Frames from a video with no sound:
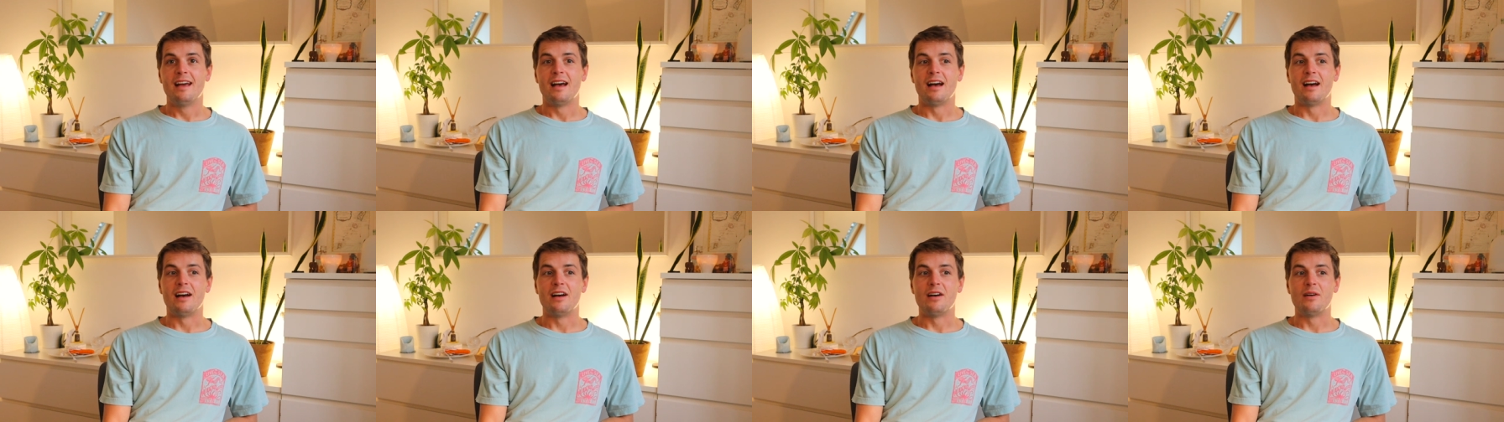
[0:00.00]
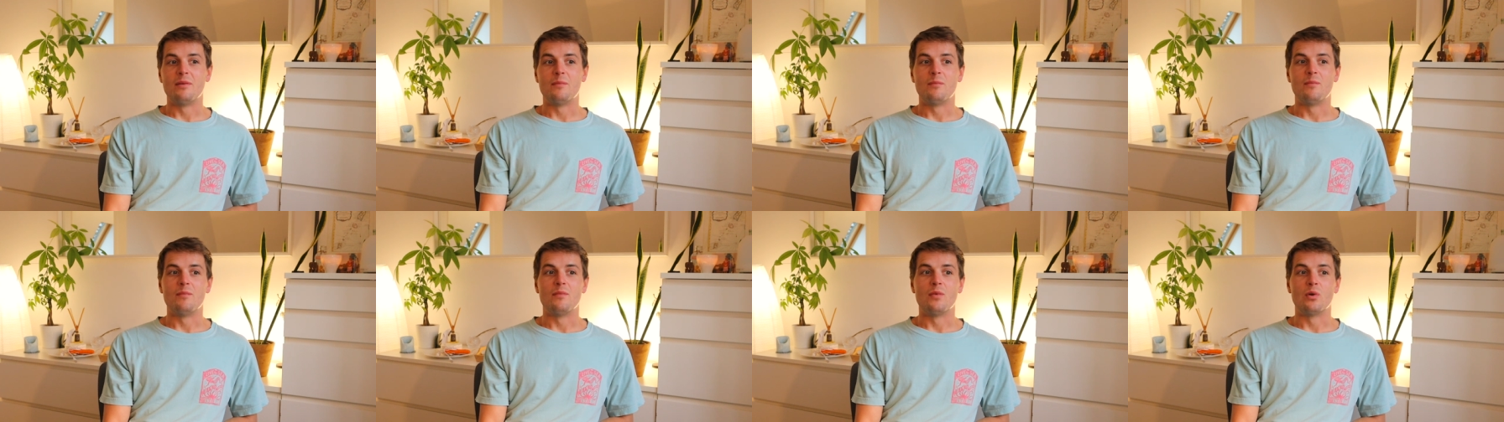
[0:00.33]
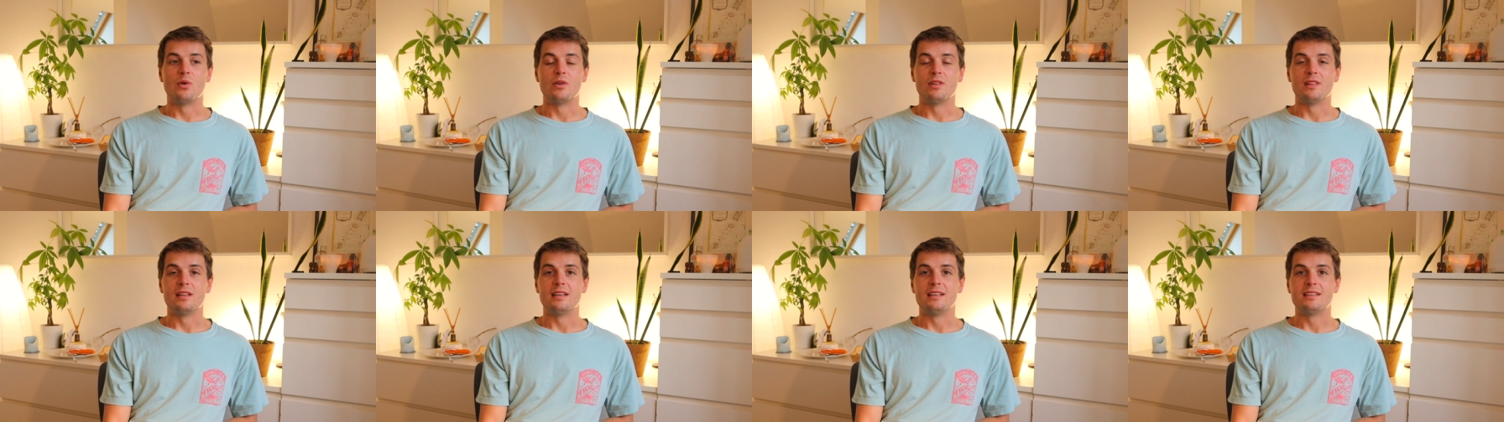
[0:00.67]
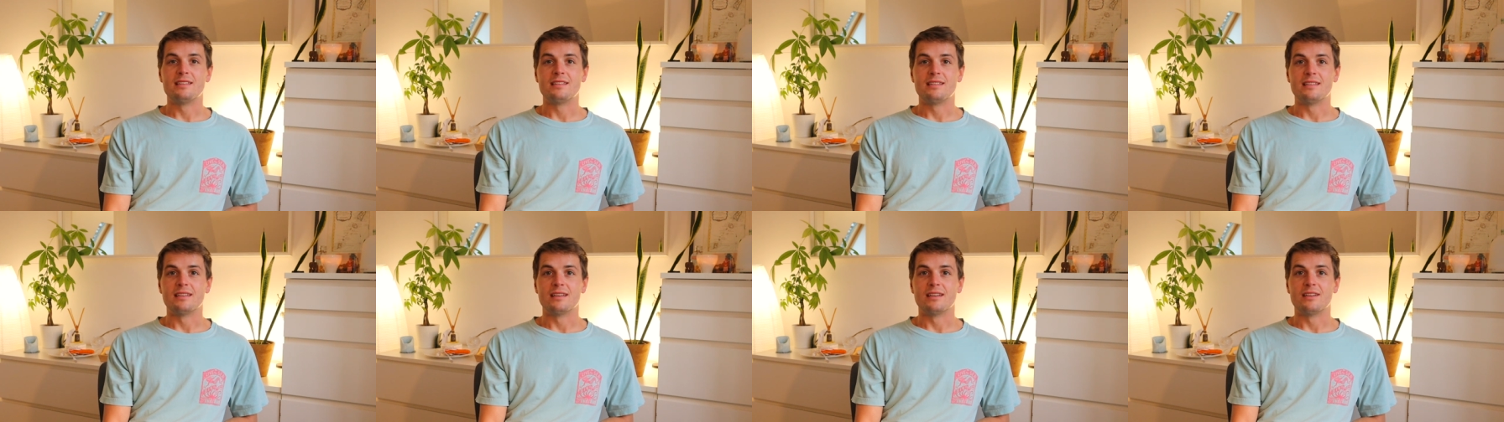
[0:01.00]
Um, or at
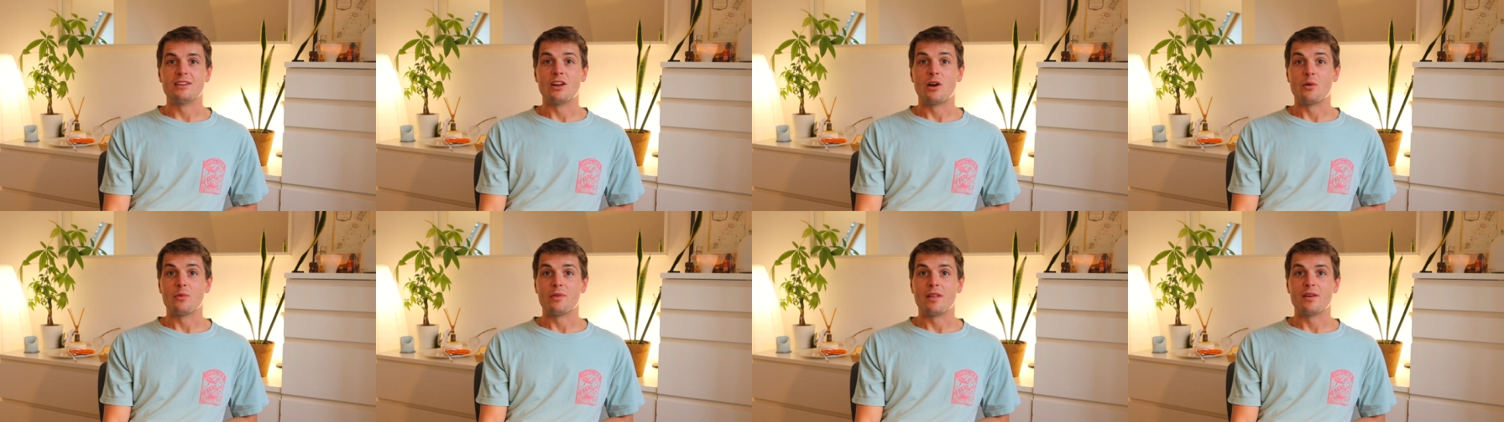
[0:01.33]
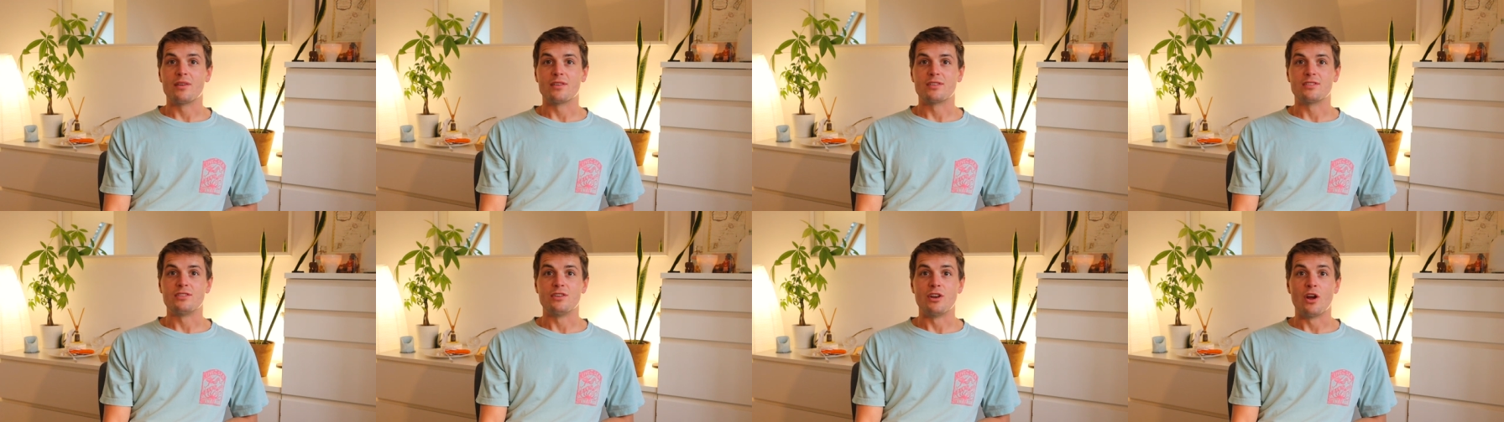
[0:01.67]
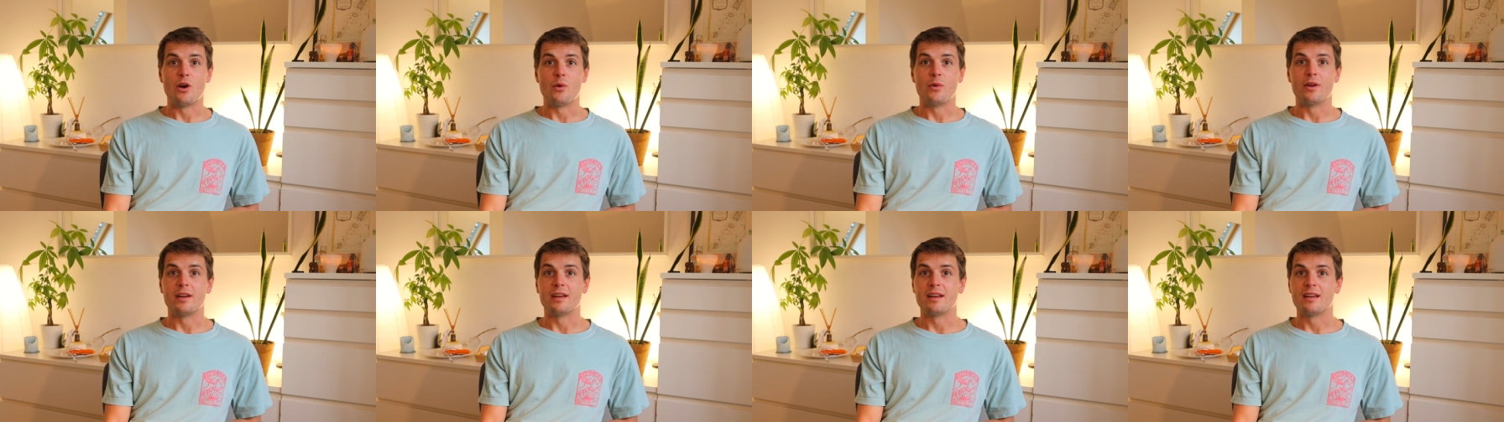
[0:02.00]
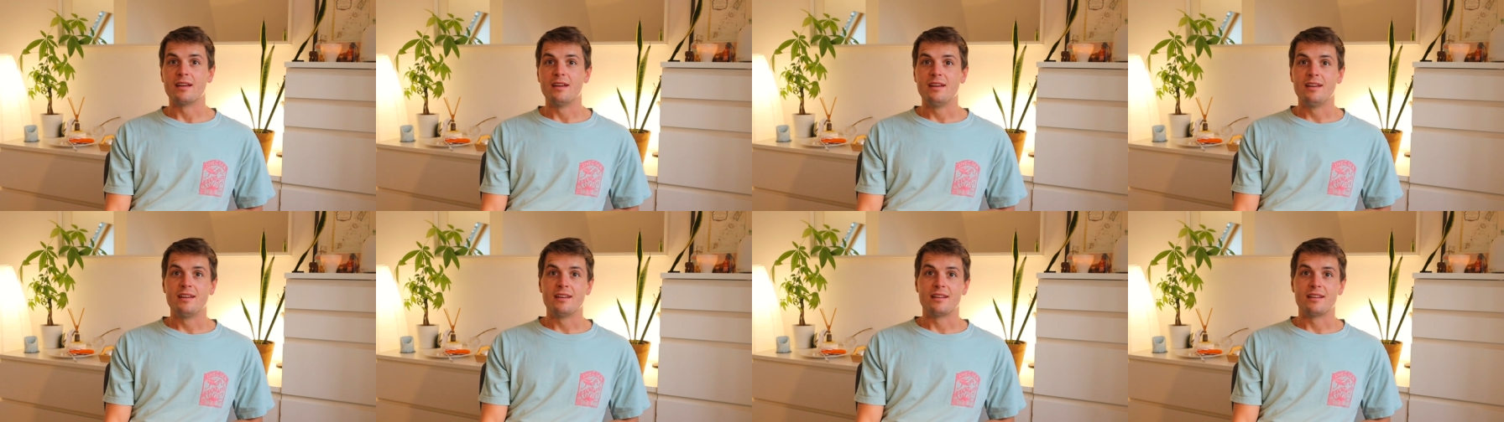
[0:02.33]
least uh, not without us knowing,